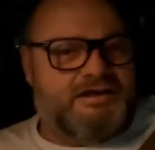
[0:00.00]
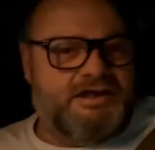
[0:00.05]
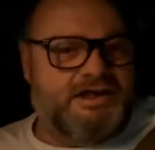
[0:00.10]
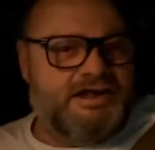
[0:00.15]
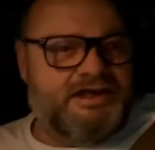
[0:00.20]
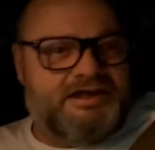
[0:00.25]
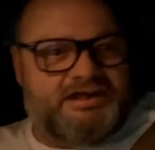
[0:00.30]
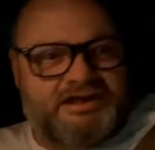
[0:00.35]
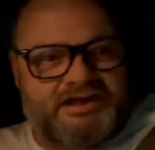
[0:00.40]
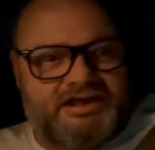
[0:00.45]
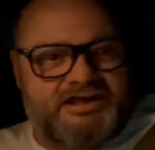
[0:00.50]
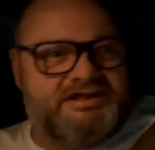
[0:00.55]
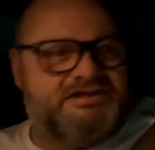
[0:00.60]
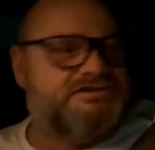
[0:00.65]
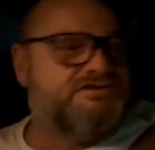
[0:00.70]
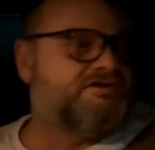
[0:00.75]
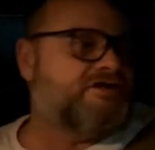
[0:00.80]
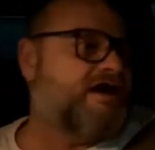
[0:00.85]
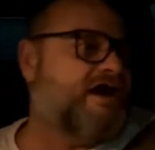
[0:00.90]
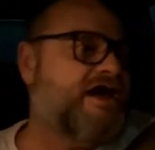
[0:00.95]
At
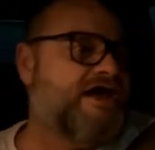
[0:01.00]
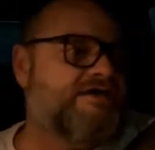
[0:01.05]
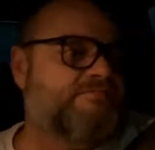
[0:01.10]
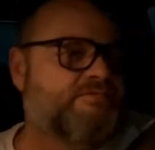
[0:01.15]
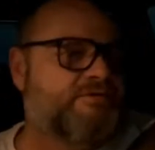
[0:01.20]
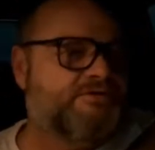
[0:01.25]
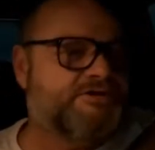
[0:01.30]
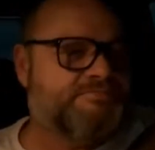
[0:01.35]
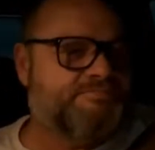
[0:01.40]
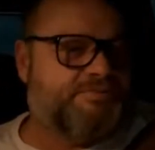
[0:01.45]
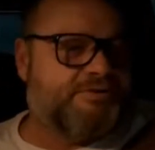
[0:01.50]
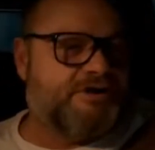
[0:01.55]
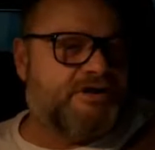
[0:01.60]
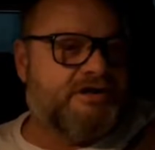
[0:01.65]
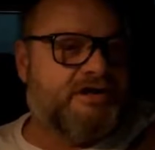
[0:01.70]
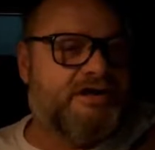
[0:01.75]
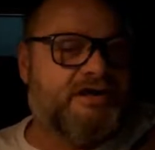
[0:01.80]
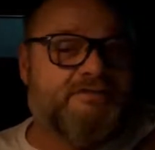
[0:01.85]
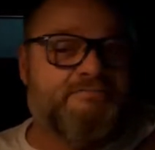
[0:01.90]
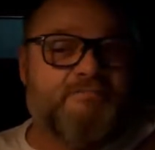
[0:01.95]
least you're able to put it
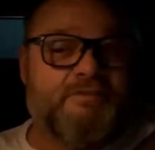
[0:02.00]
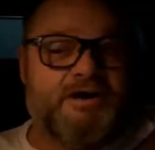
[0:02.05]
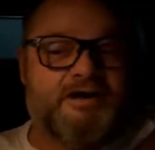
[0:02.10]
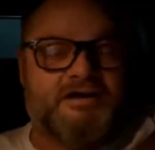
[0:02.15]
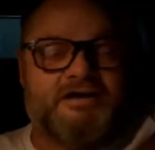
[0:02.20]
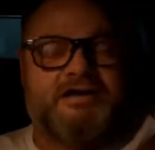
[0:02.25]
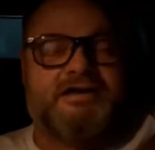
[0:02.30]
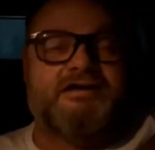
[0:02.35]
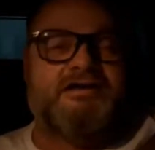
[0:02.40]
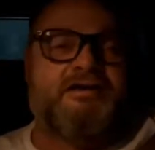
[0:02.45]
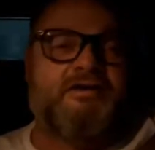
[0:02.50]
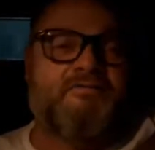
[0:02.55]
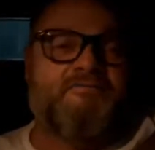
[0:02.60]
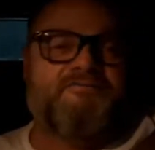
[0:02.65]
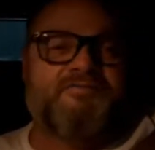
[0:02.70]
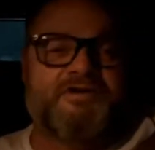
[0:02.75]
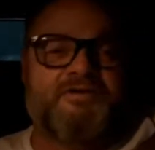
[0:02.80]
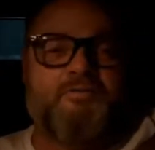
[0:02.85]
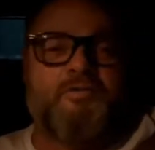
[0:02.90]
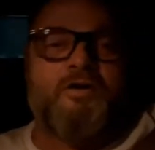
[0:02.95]
on the market and
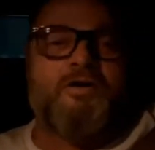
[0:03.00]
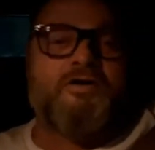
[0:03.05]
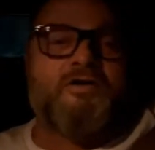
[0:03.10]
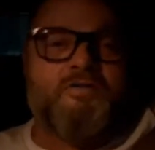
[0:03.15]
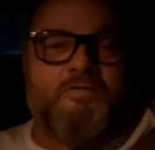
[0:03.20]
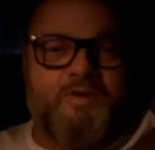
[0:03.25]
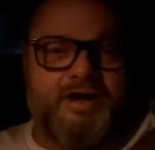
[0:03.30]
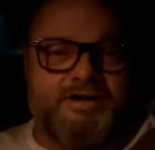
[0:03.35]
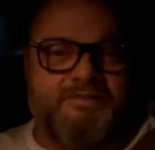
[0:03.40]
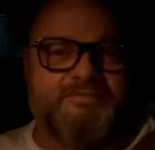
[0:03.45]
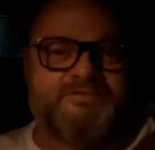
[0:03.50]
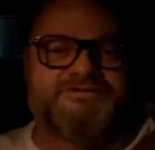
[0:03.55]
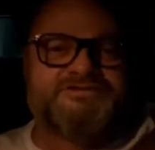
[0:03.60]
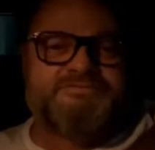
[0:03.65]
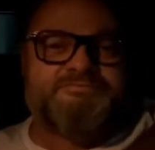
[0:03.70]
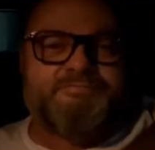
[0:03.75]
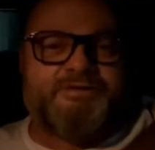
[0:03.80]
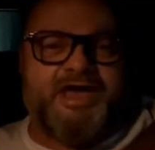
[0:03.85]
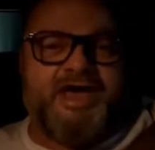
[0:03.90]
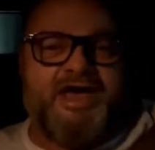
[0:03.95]
hopefully walk away with
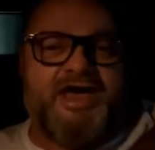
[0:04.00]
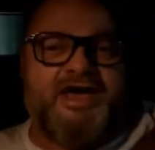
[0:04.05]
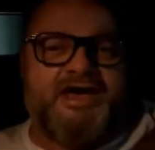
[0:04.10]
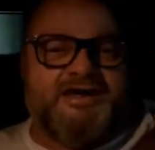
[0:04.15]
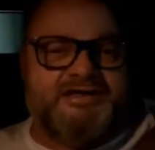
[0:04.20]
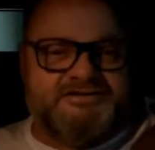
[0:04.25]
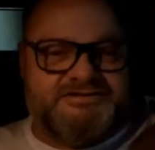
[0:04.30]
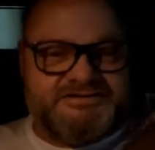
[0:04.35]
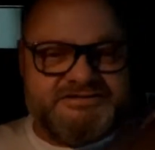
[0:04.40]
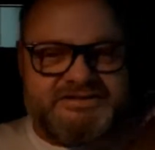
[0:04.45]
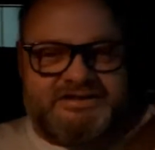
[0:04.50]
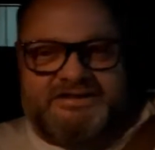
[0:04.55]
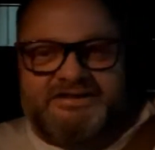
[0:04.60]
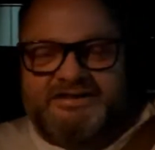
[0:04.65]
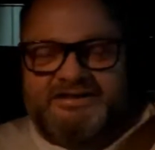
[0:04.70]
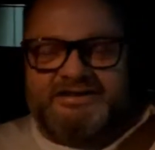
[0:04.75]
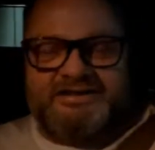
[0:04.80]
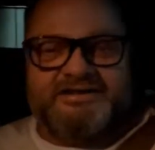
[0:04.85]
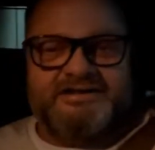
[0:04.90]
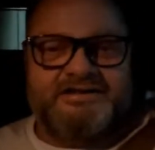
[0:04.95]
some cash.
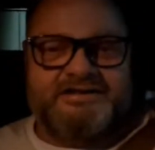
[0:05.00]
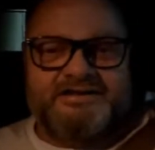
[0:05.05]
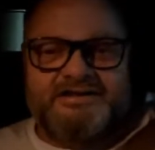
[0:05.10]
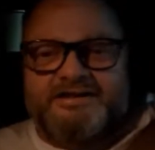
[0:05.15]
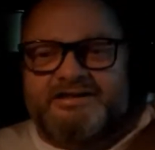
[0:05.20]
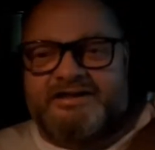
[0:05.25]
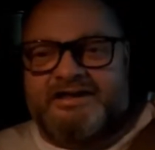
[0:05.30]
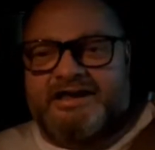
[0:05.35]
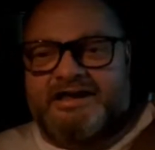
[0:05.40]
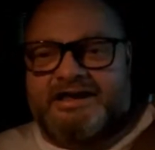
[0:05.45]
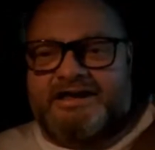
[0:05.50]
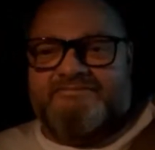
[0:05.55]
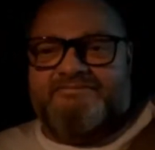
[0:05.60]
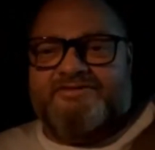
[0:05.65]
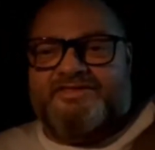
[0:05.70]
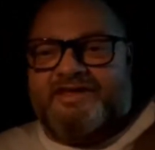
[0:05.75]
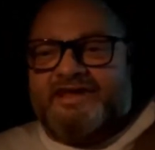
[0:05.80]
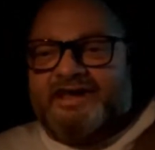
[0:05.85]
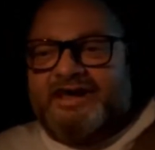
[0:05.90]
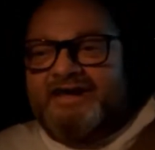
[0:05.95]
And
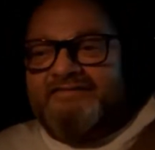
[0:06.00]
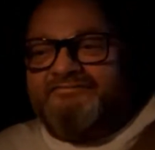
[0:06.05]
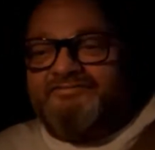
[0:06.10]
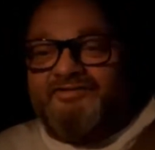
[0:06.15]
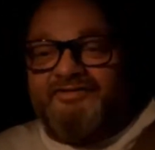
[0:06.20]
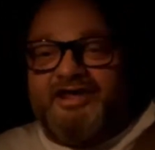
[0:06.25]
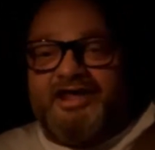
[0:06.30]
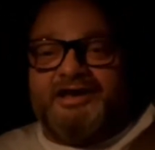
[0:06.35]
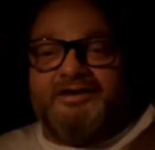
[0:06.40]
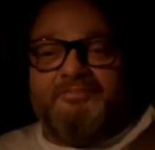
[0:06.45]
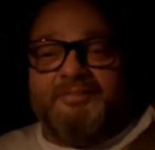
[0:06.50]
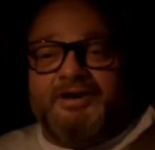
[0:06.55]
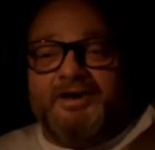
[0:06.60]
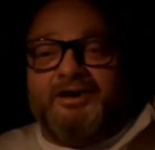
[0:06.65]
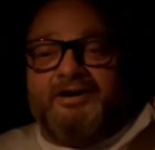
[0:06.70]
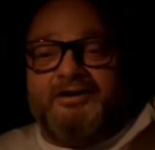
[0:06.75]
everything after that will be all